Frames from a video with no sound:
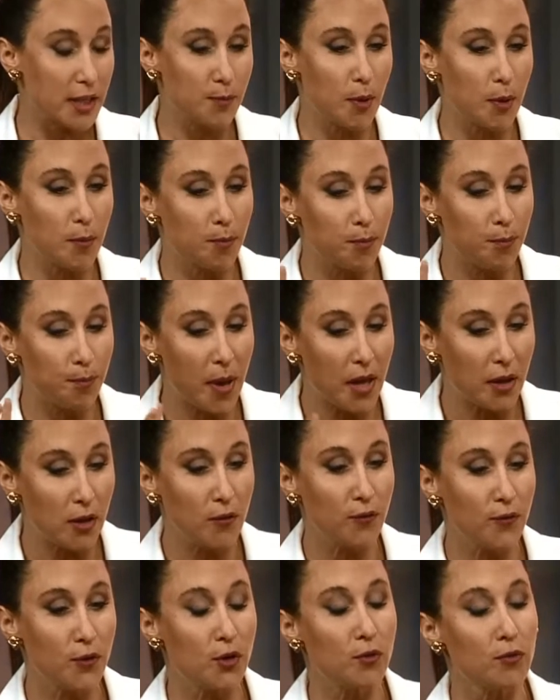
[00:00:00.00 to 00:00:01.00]
But
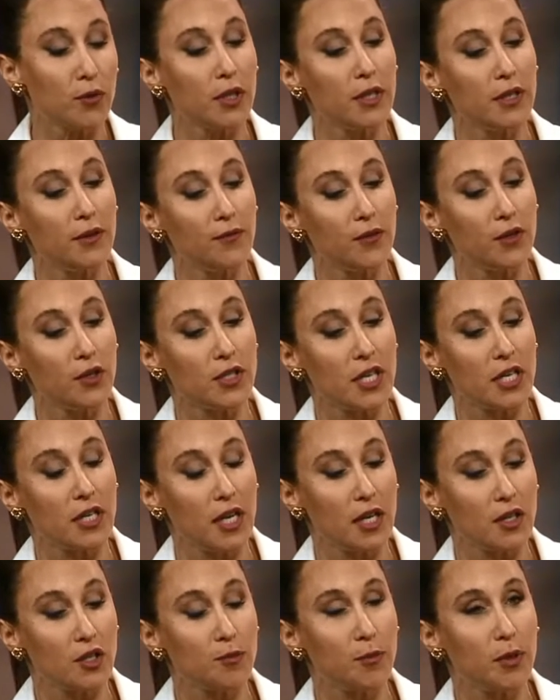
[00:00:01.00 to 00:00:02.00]
Bellafill really fills a
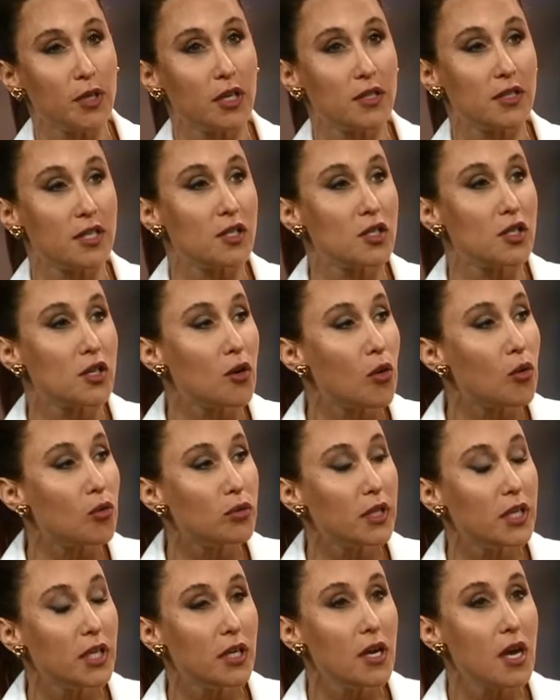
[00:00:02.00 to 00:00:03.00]
niche because it's the
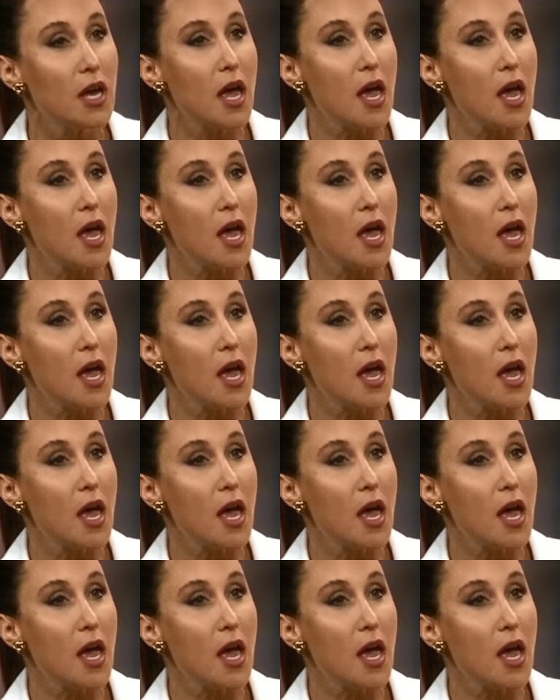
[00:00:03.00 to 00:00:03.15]
only